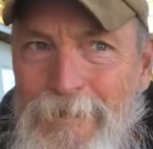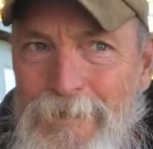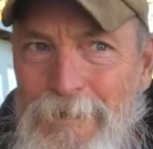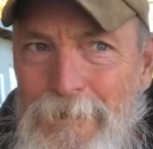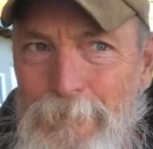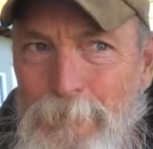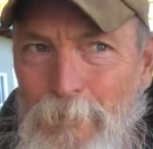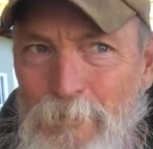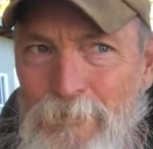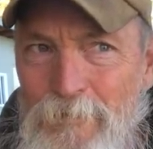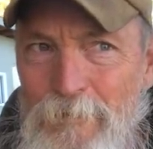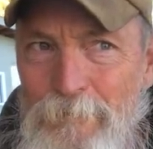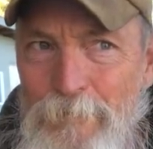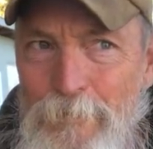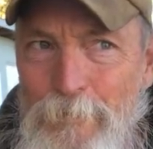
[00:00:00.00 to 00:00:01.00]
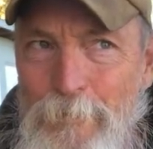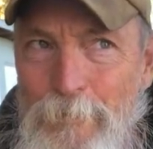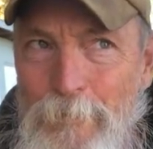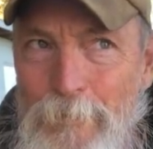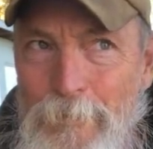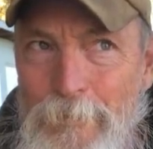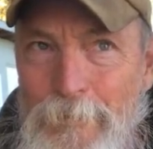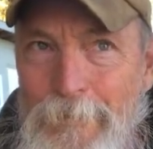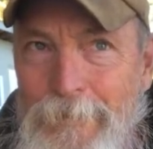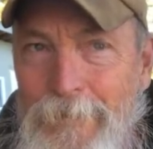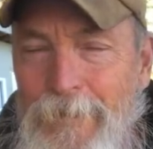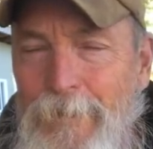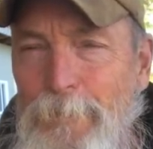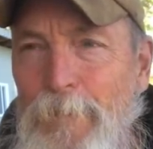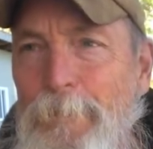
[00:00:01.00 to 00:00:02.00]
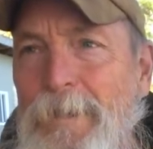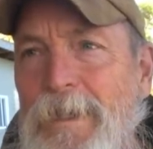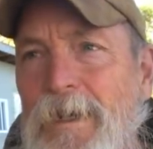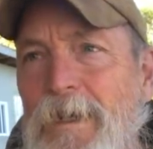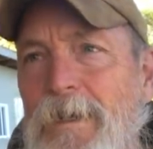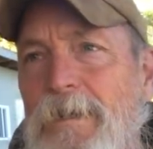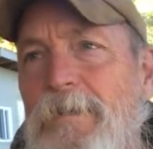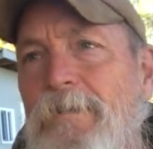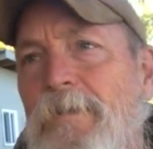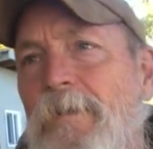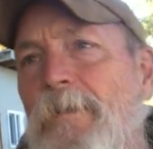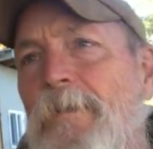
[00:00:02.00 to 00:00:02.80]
uh, most of you, here, let me be kind.